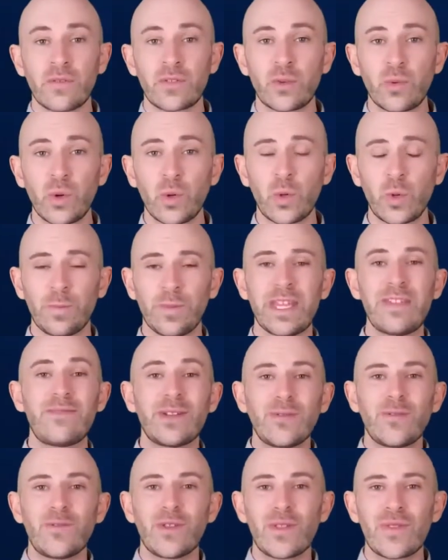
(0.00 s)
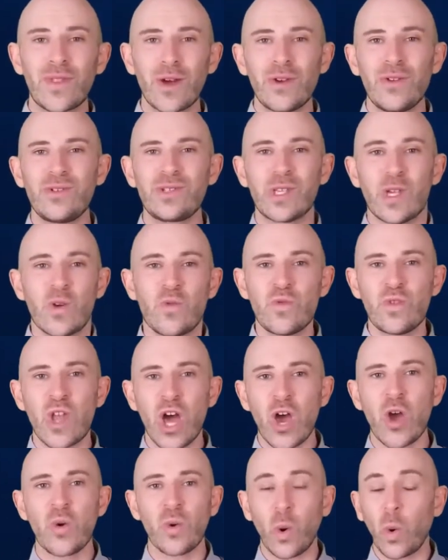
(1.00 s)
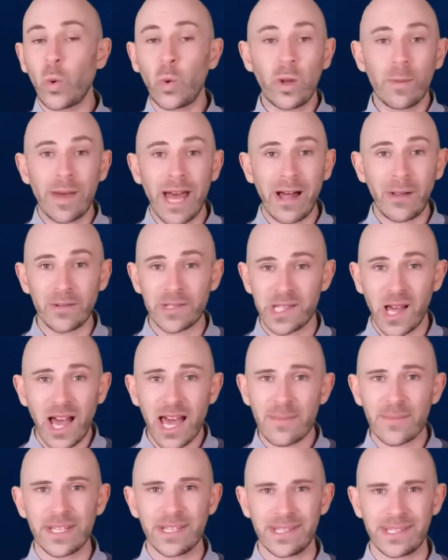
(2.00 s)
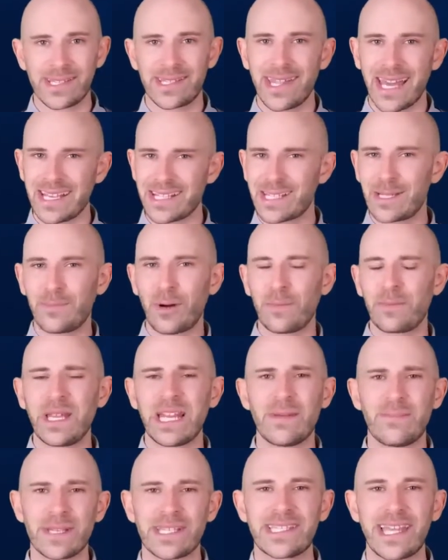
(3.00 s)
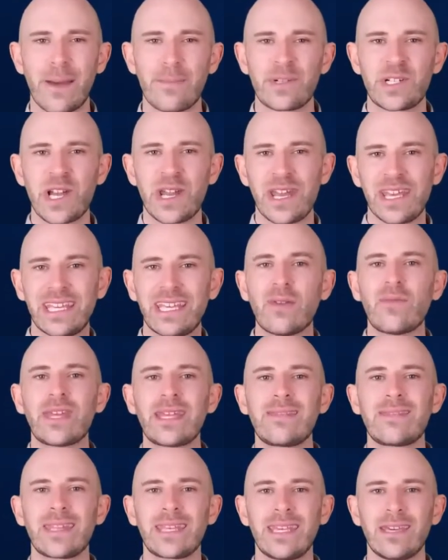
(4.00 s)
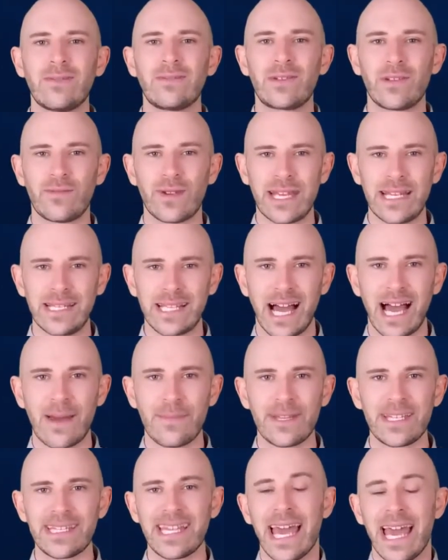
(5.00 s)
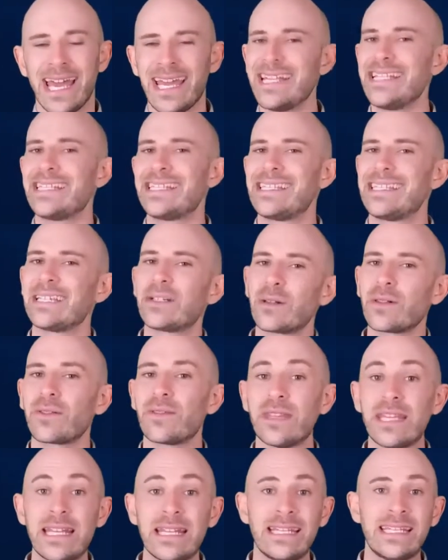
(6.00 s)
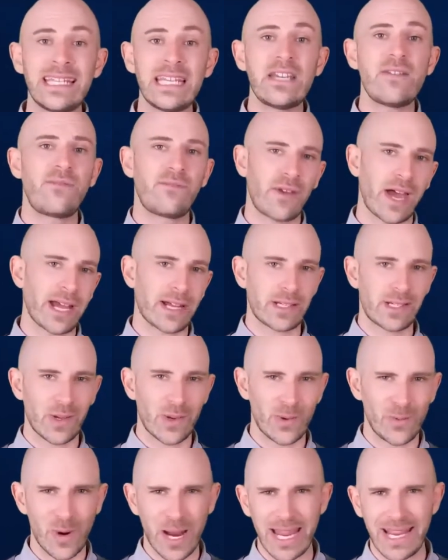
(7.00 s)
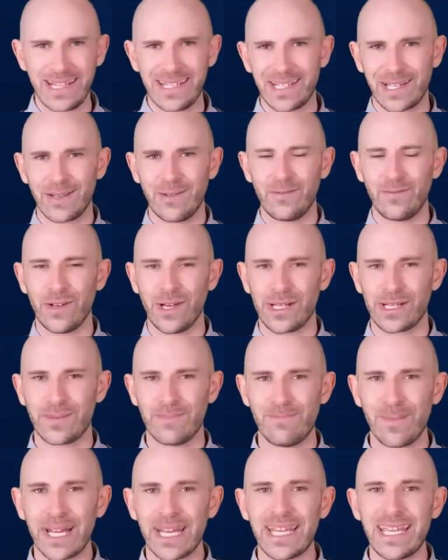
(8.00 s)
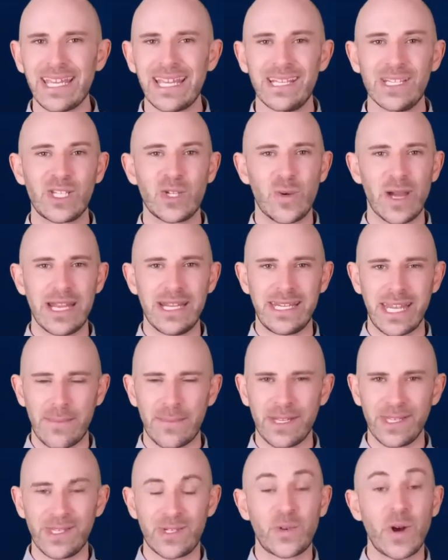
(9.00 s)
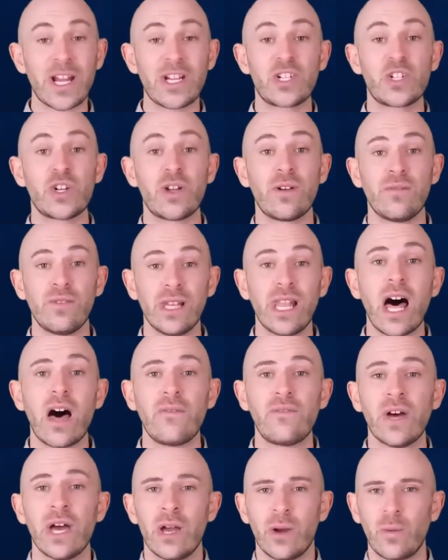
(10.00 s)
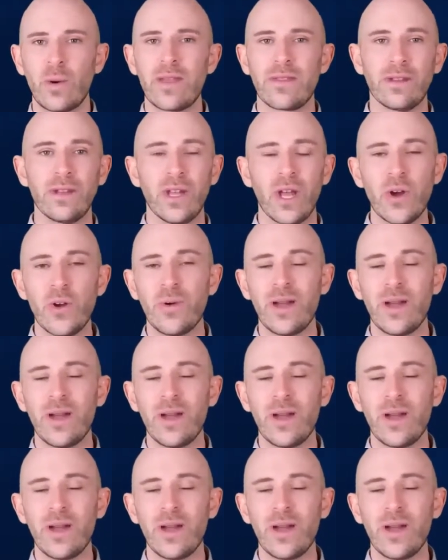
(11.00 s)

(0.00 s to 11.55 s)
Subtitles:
After all, even for those who know all about diamonds, thanks to popular perception, giving the gift of a diamond is still the de facto way to convert money into a demonstration of love with